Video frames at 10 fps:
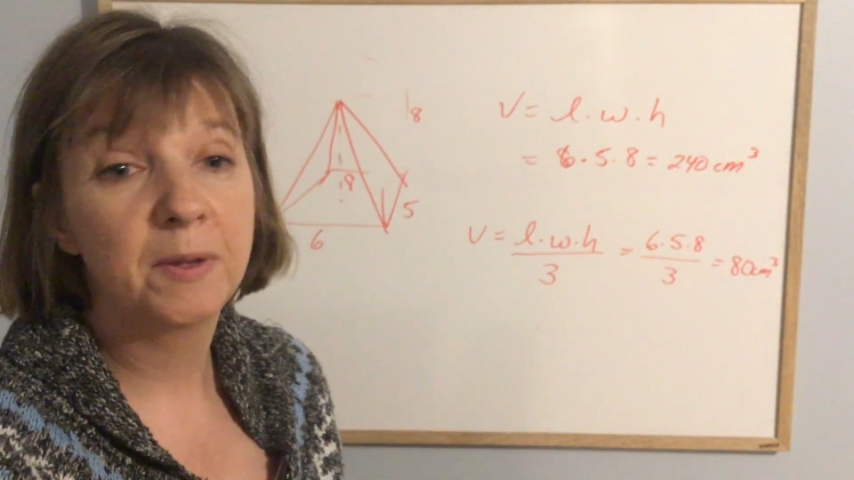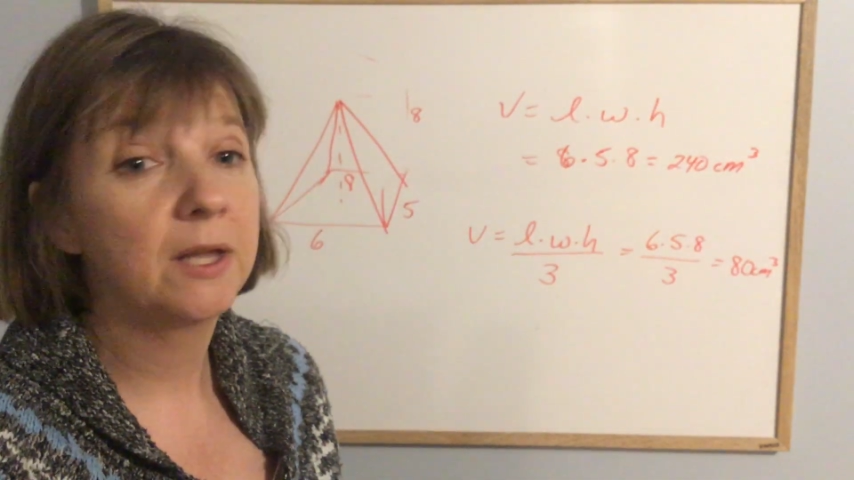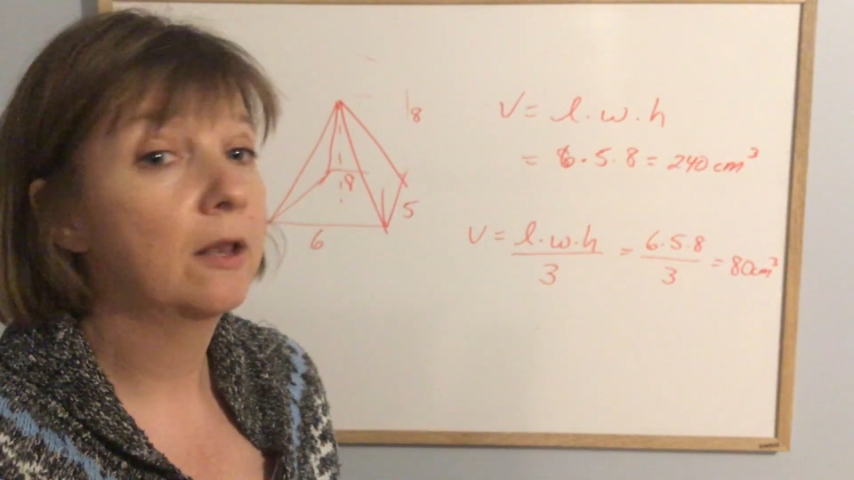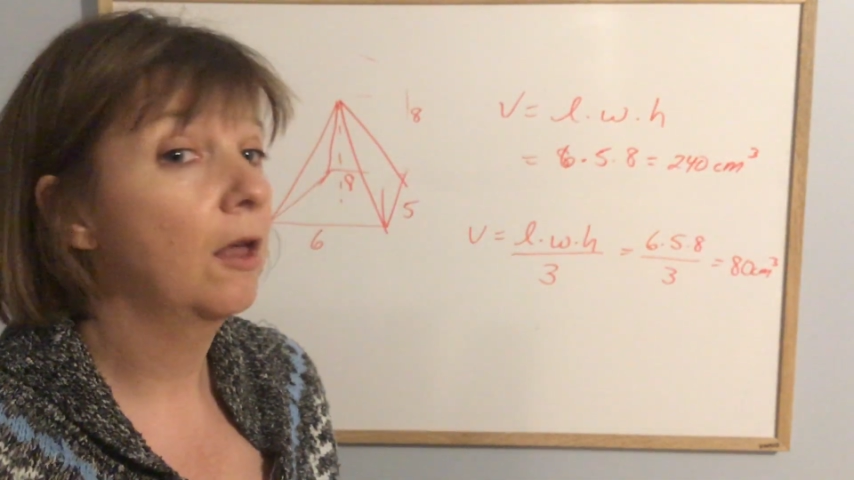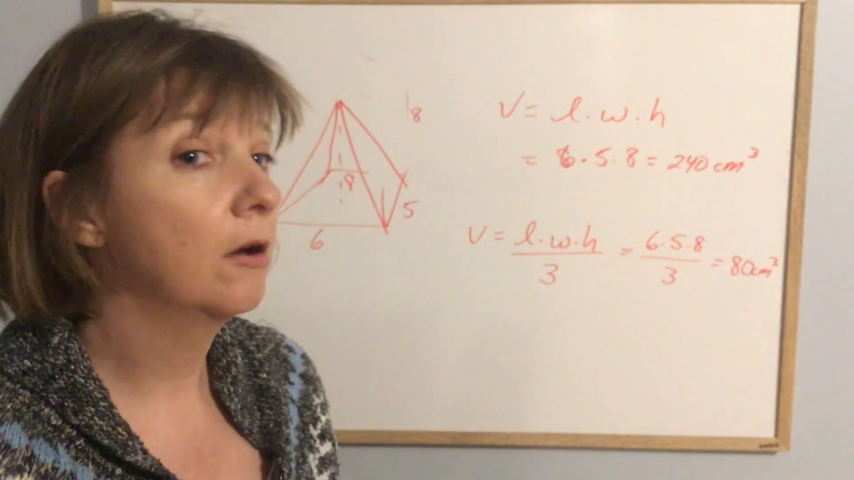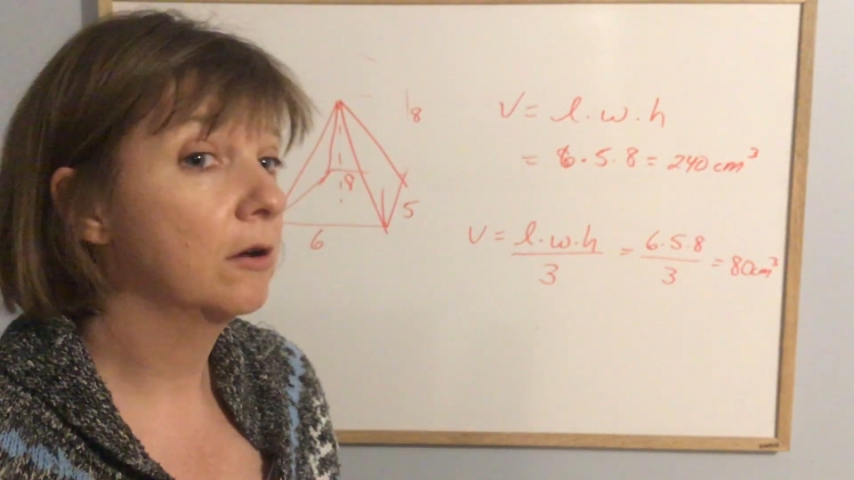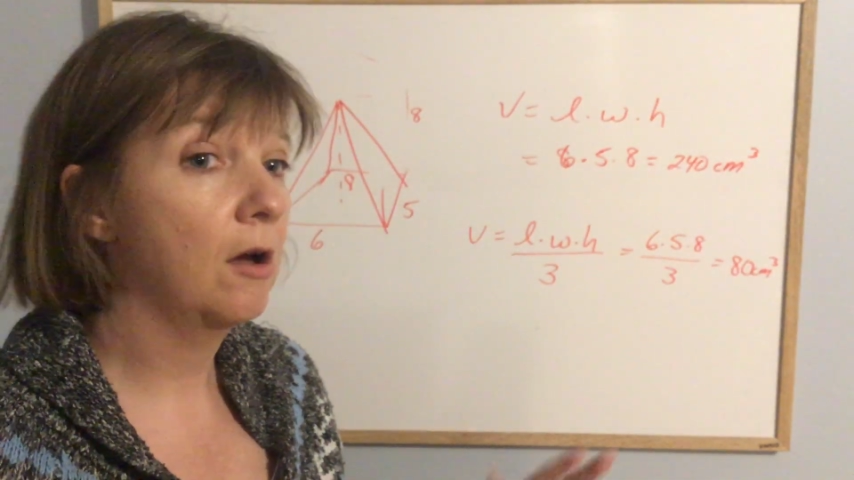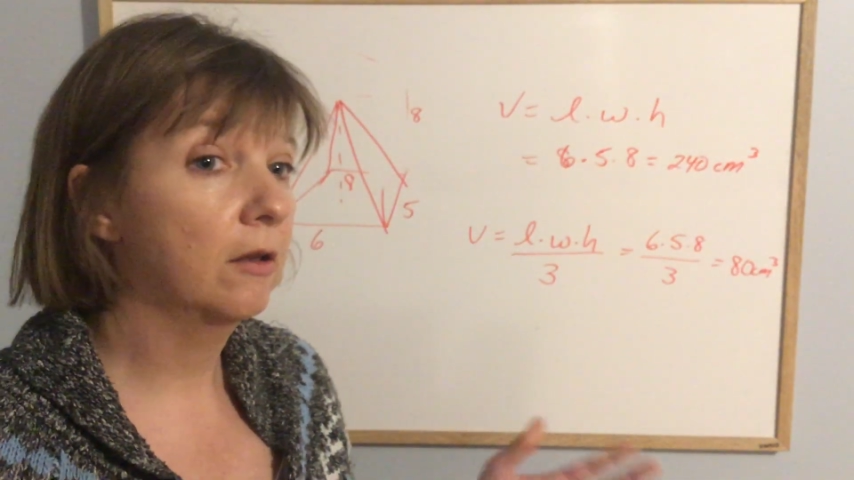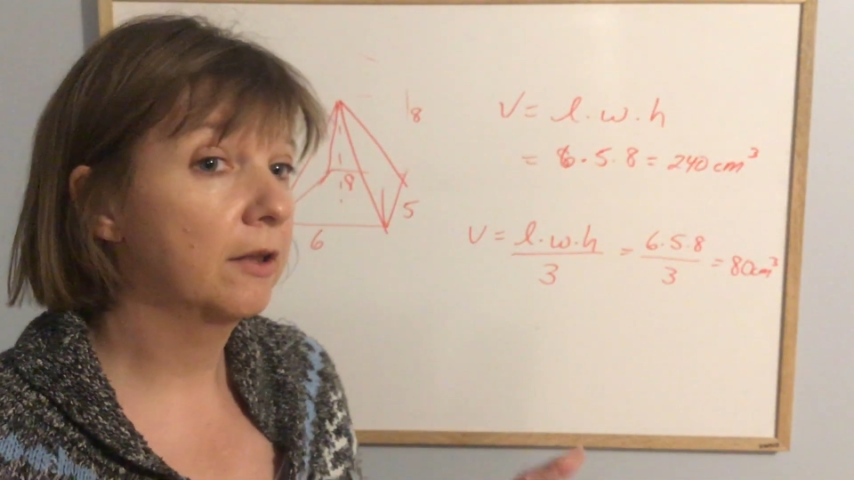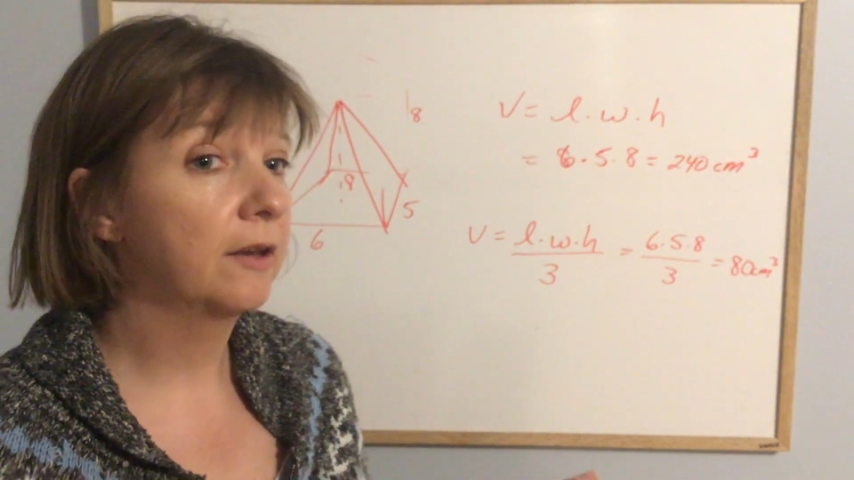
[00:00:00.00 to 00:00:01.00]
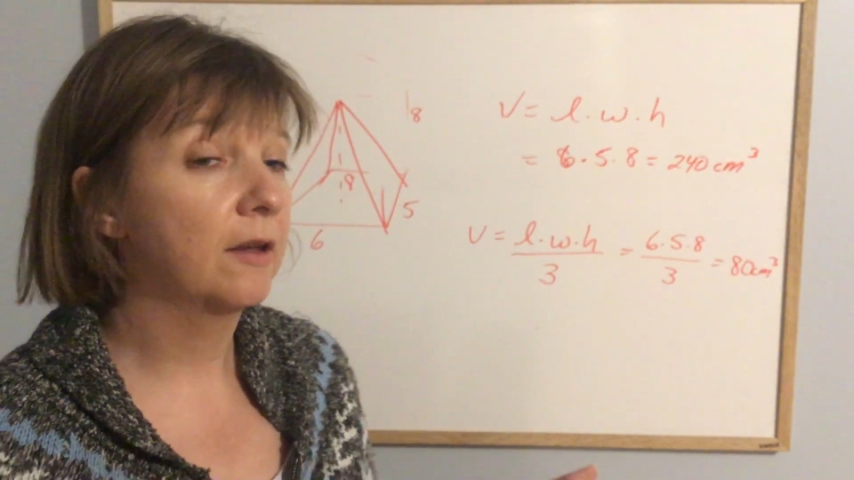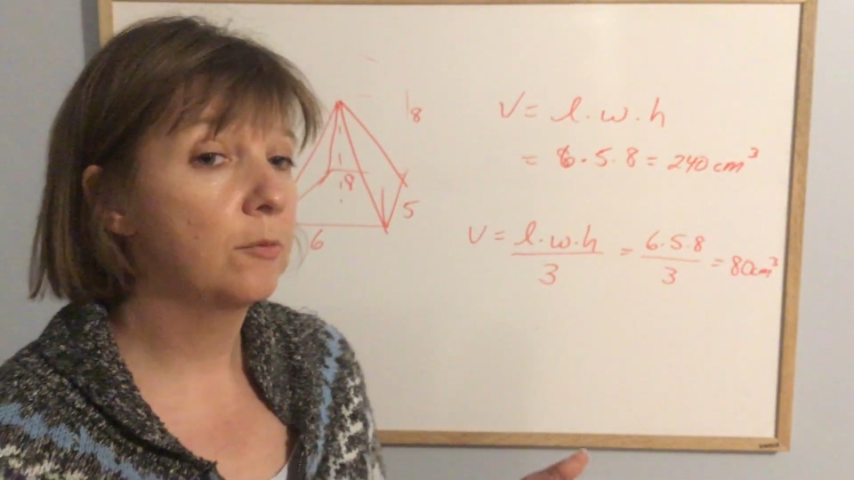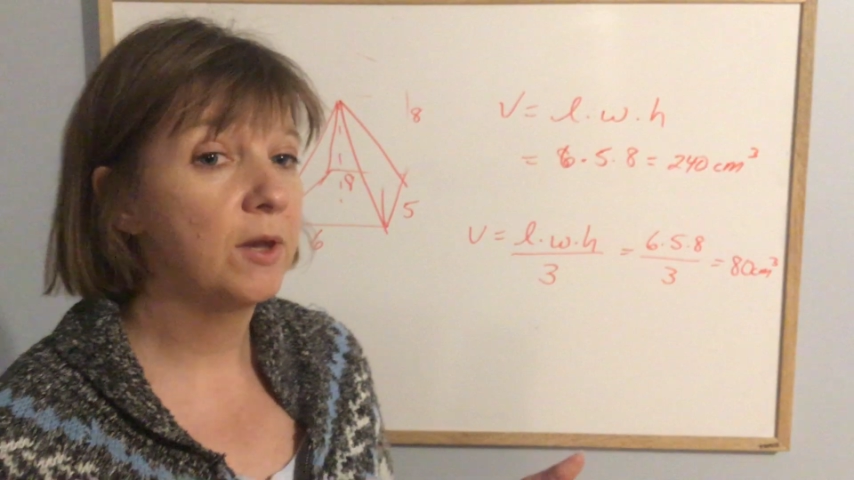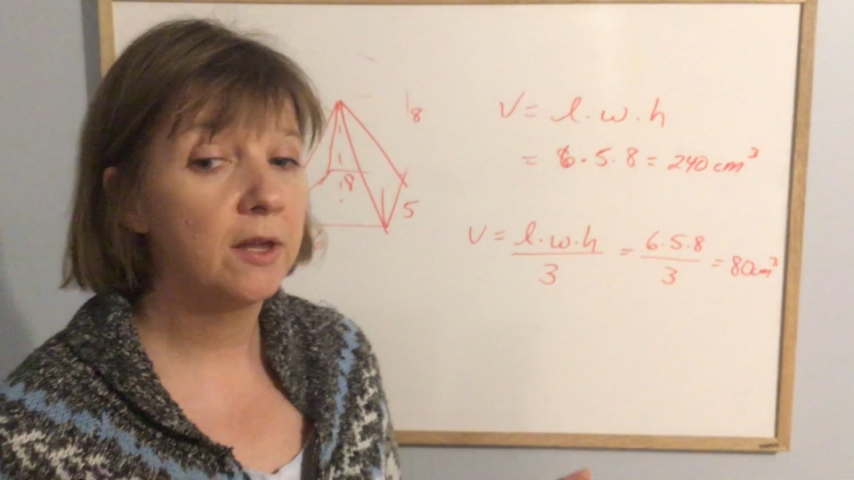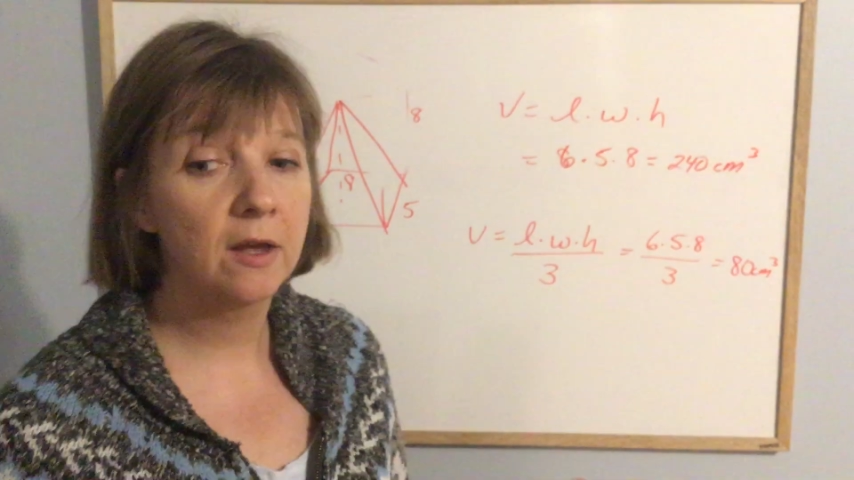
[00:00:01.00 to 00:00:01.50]
big long holiday
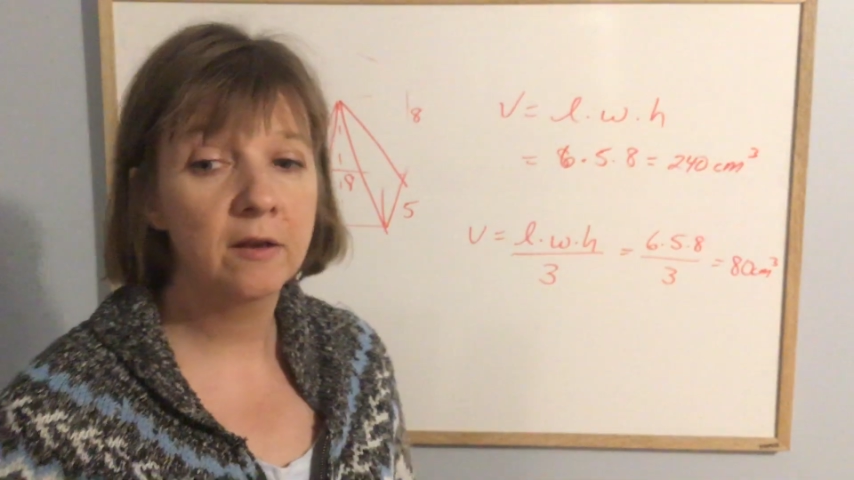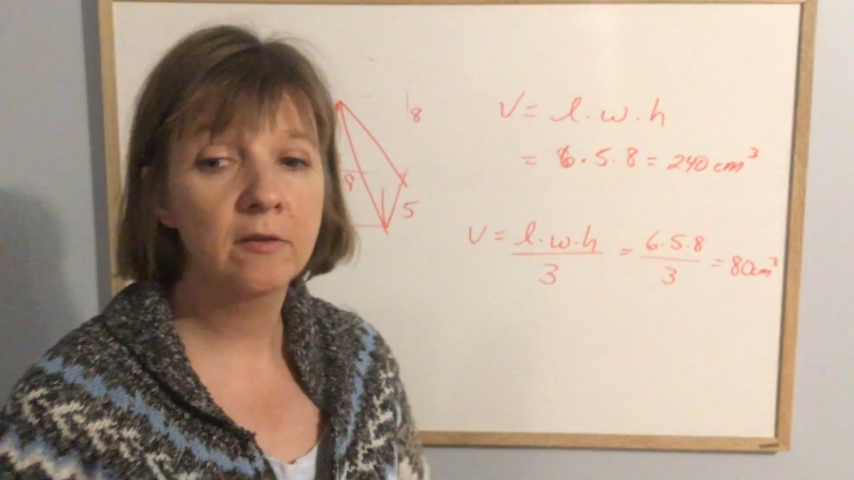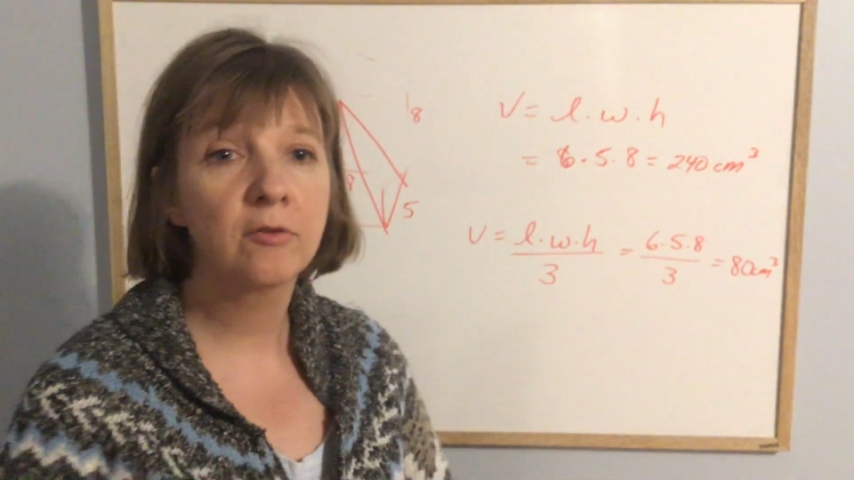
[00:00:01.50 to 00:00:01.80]
weekend,